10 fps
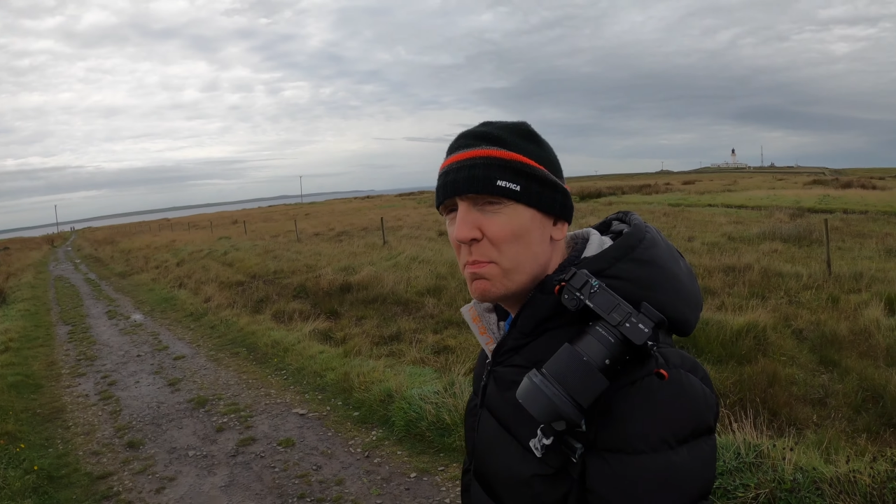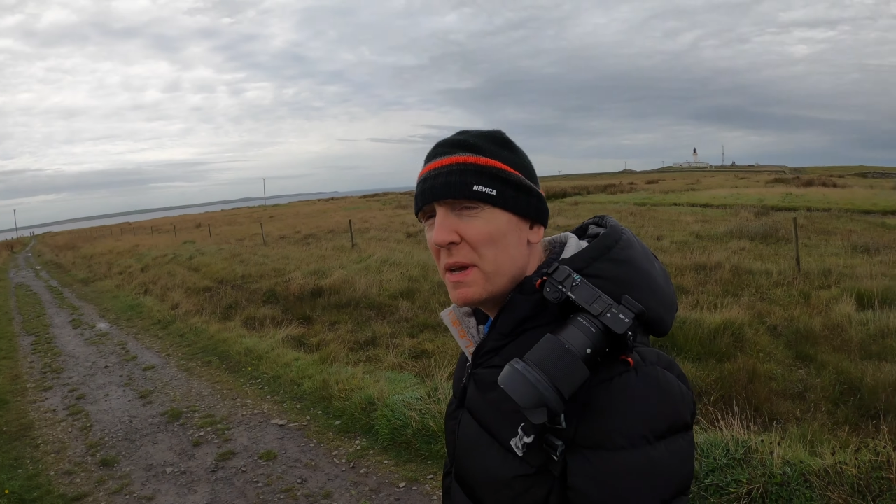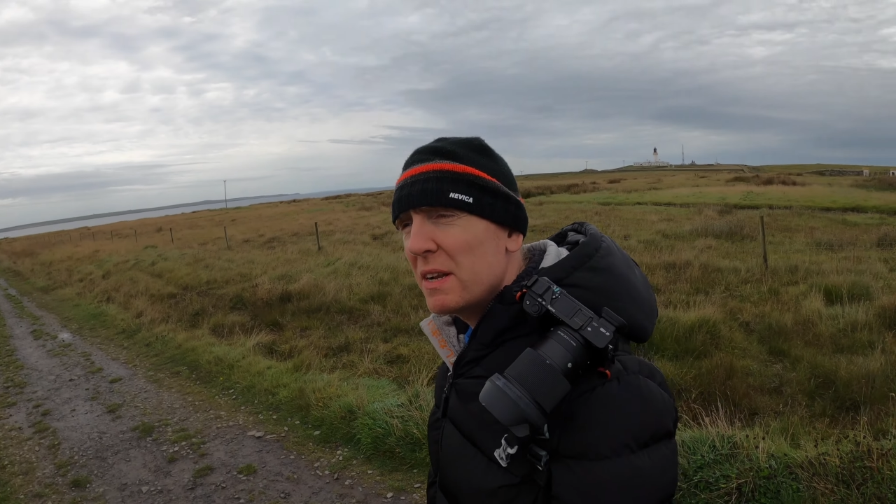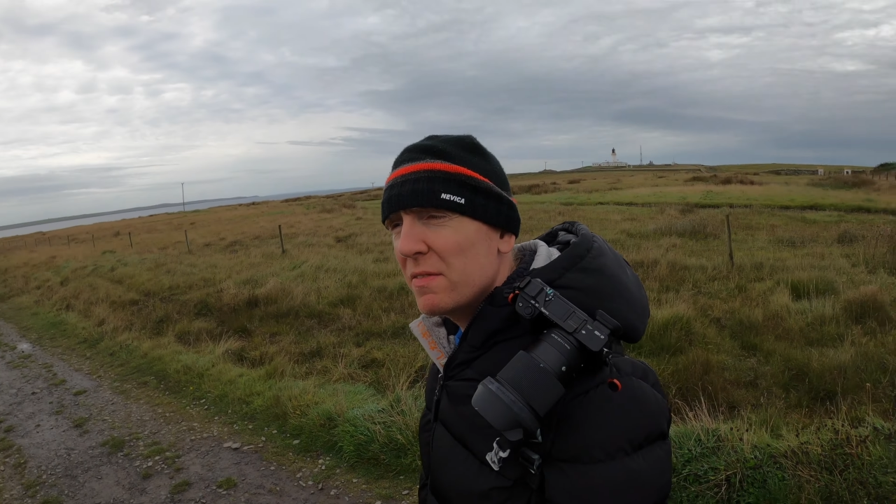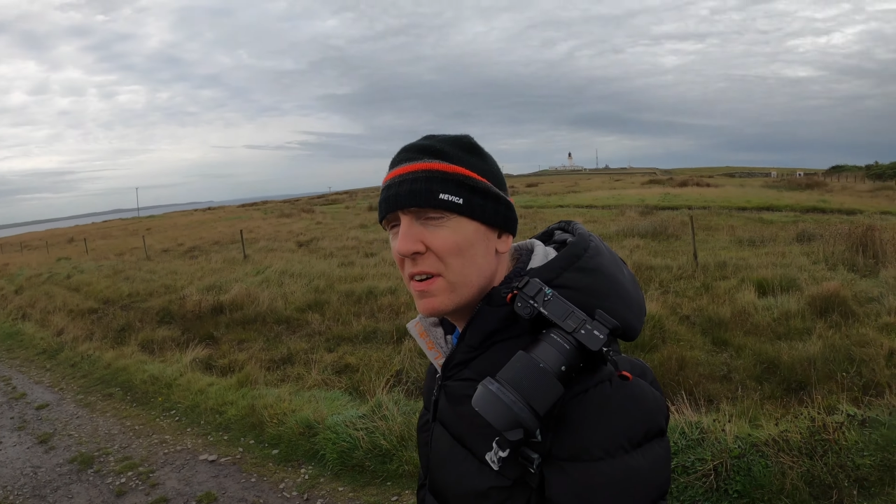a
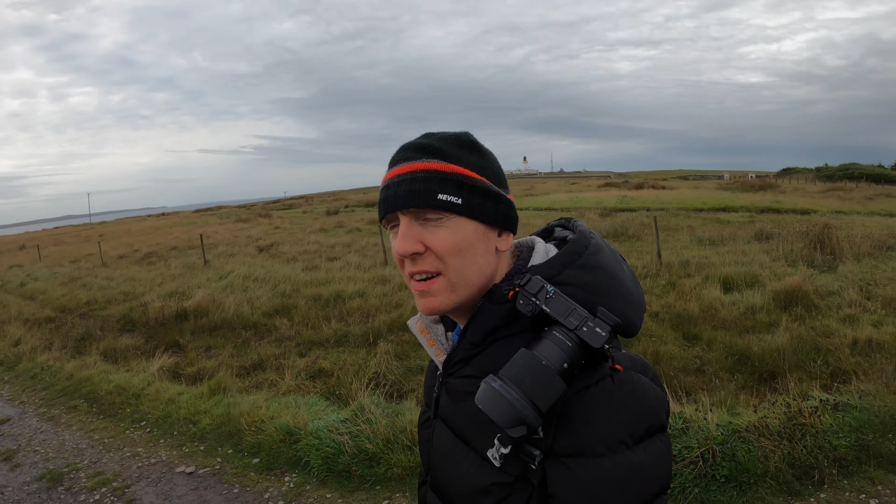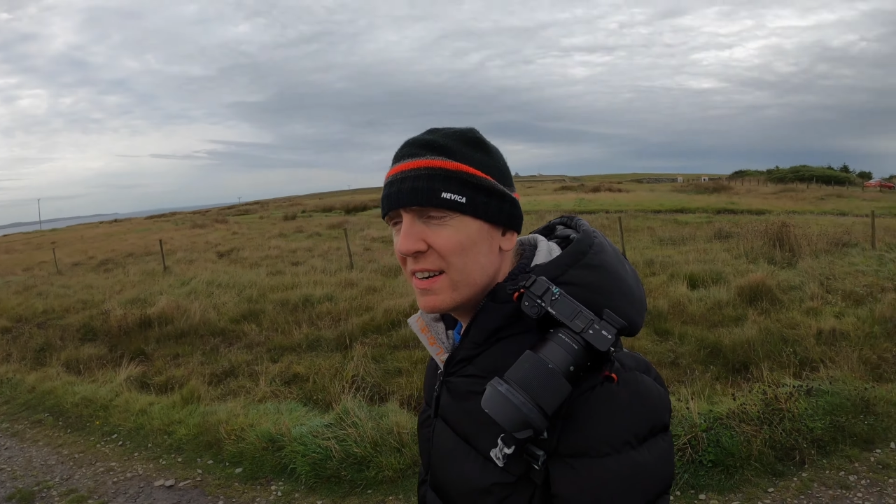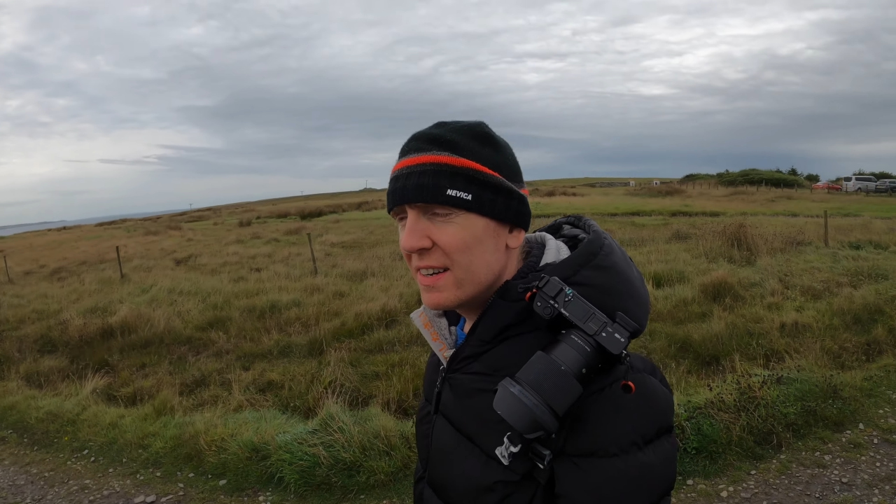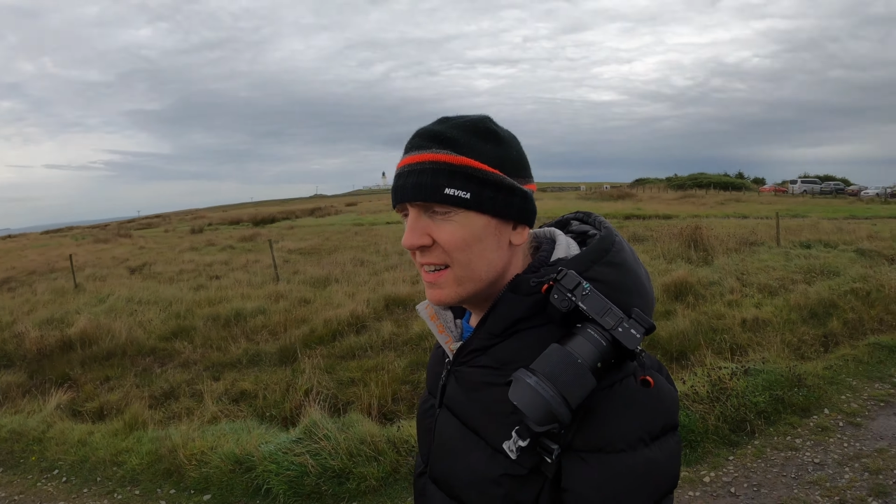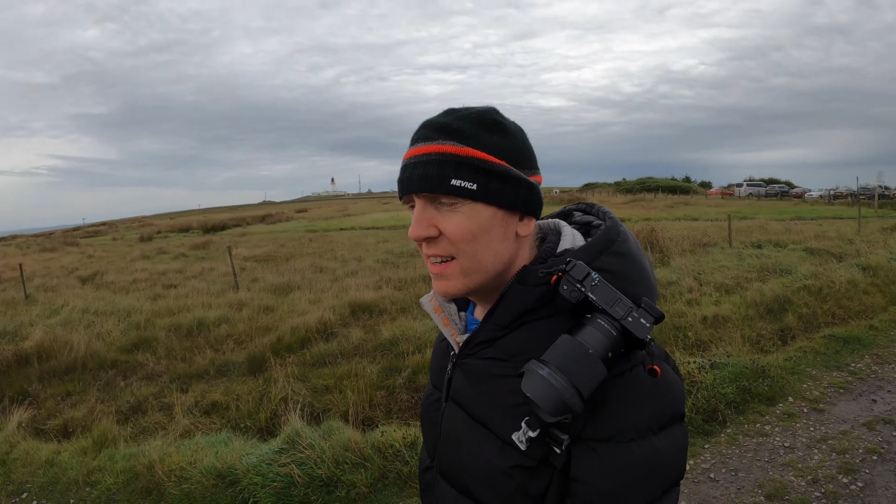bit of
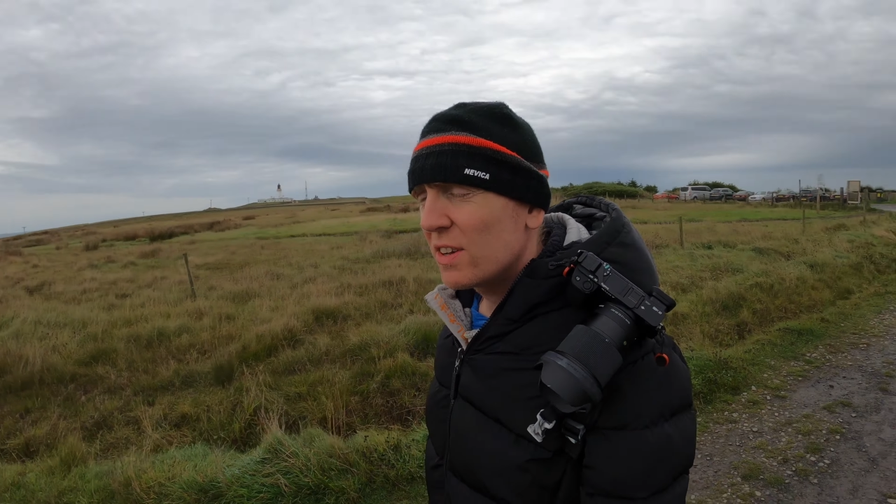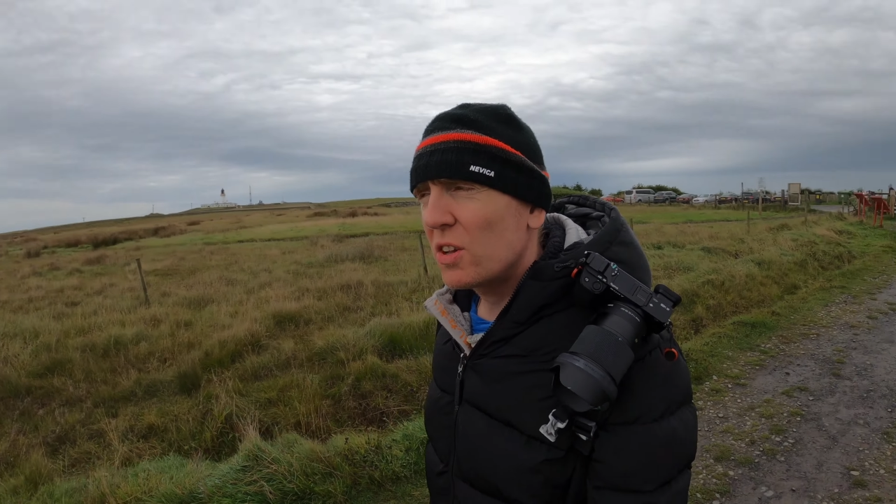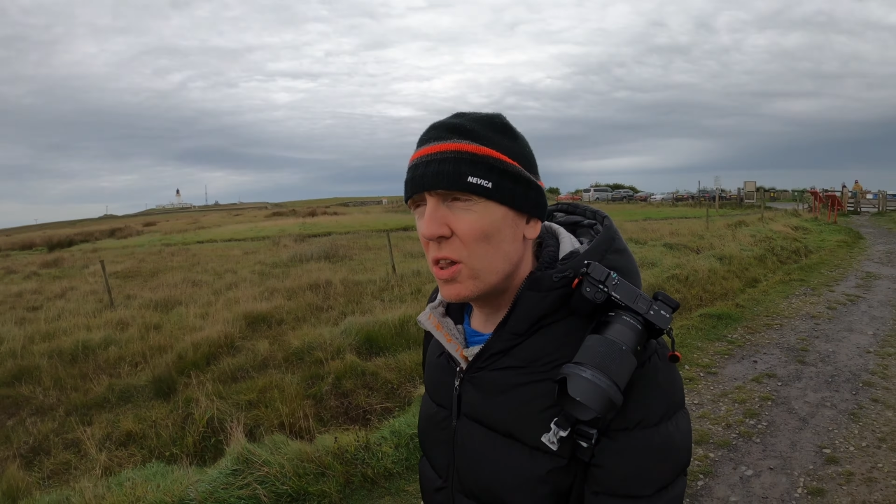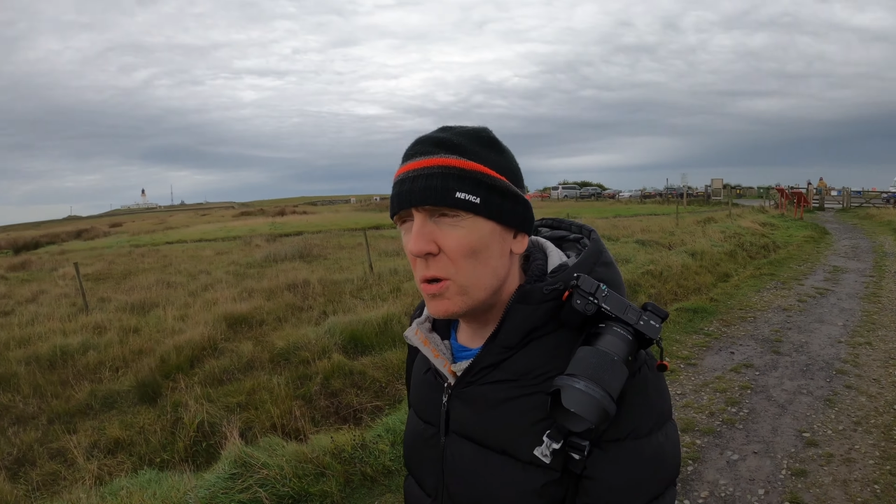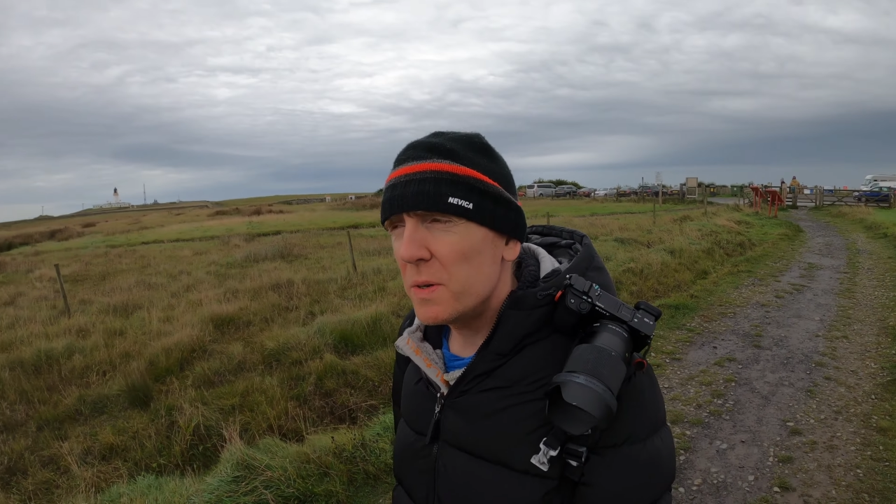a
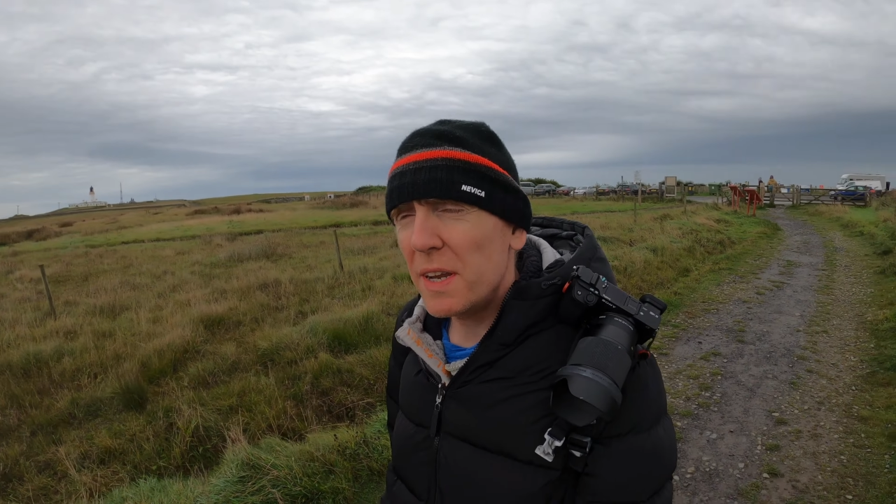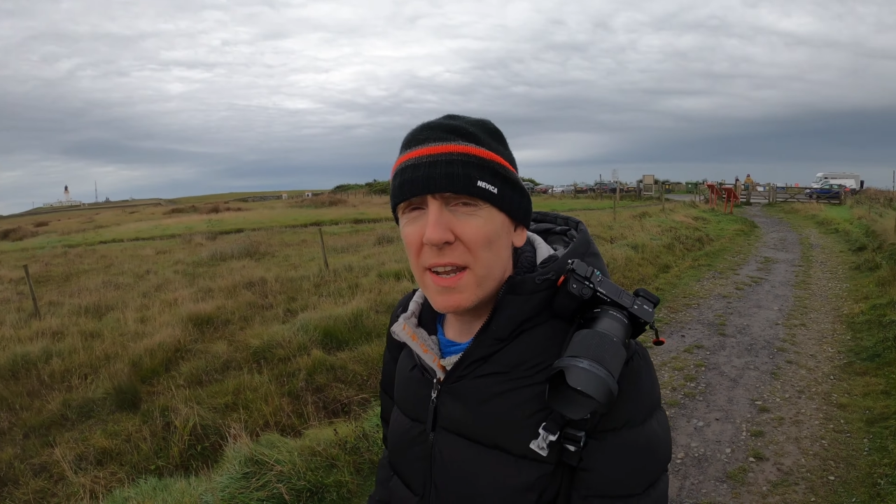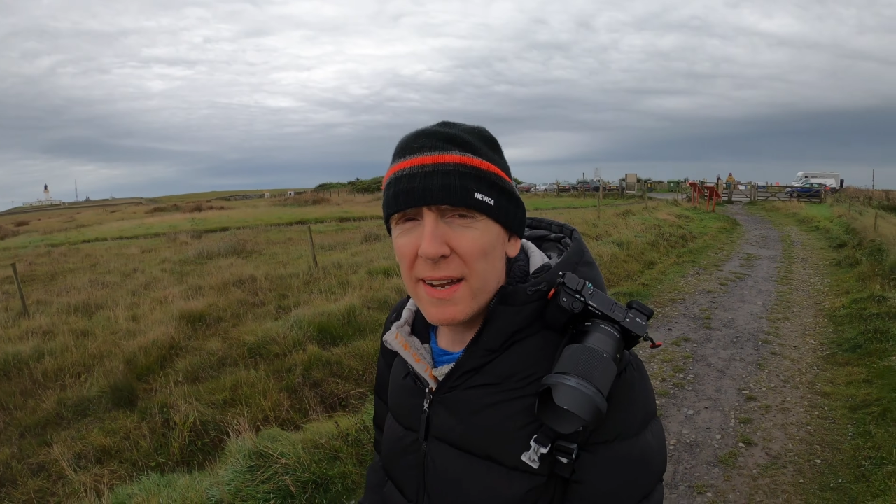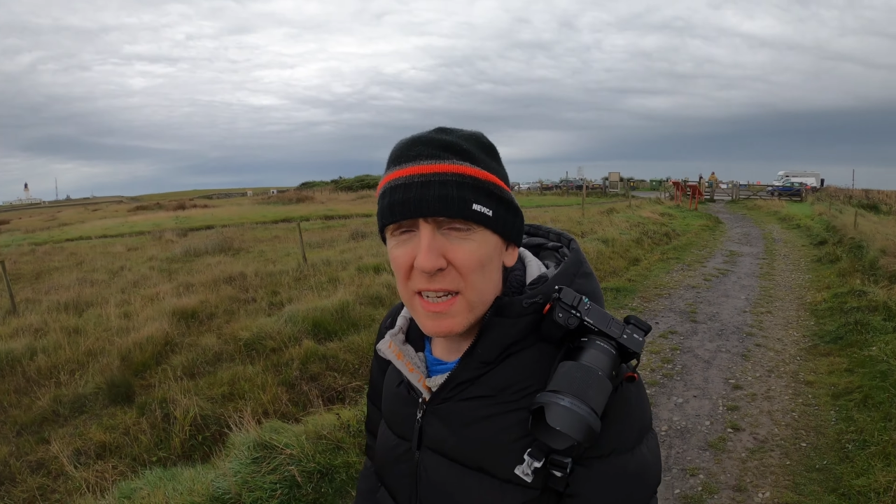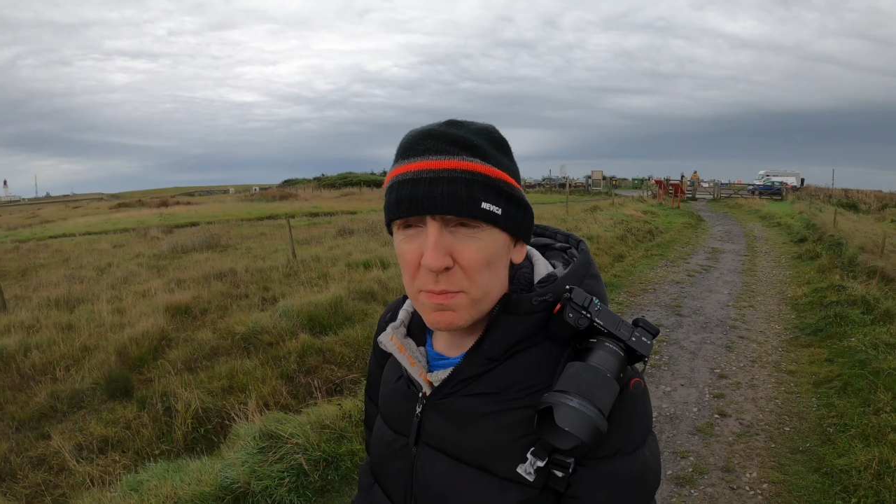cloudy day.